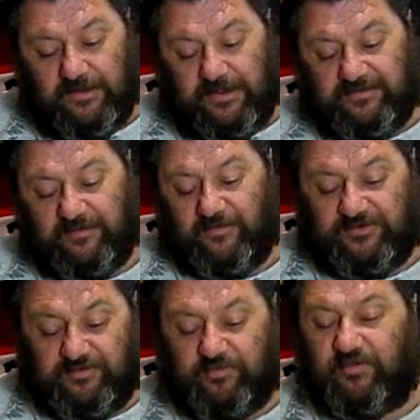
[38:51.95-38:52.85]
that's it,
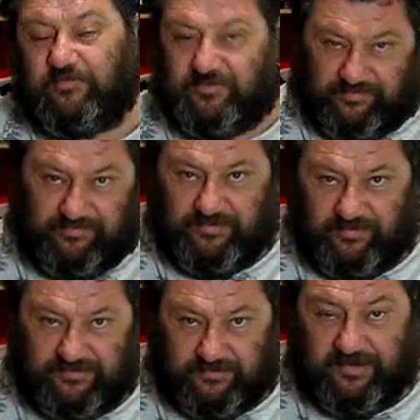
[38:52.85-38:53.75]
which was what the
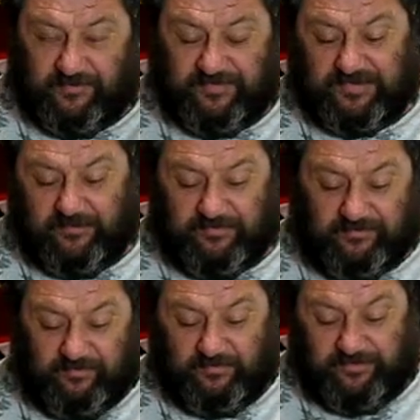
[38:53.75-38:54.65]
original plan. I think that would
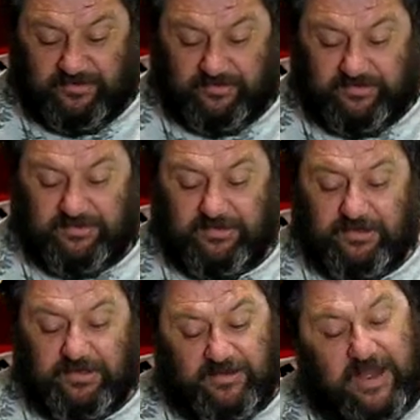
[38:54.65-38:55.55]
would be good.
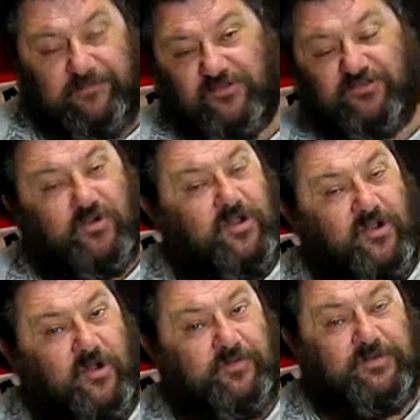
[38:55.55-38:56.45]
Up the dry
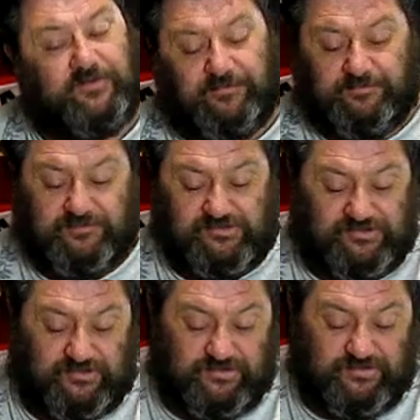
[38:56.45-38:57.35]
hop
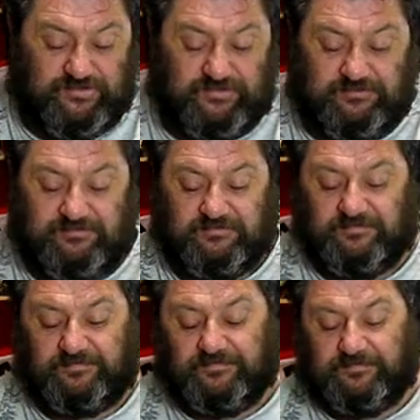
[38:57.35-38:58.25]
to,
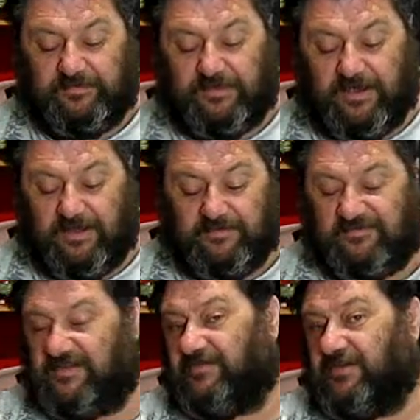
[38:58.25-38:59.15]
you know,
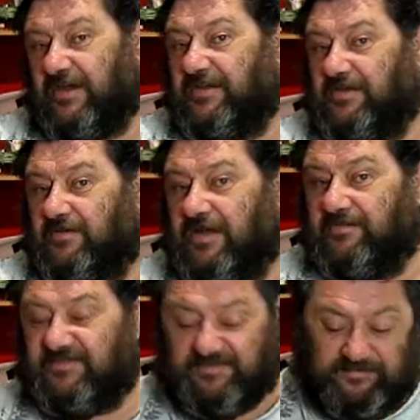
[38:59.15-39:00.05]
70 or 80
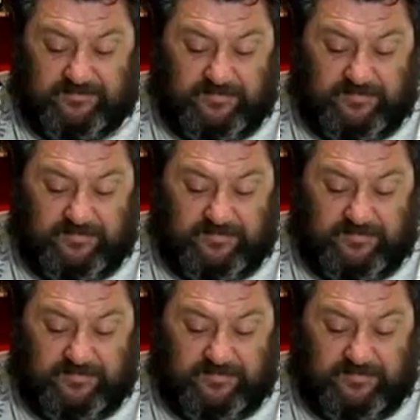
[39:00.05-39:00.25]
grams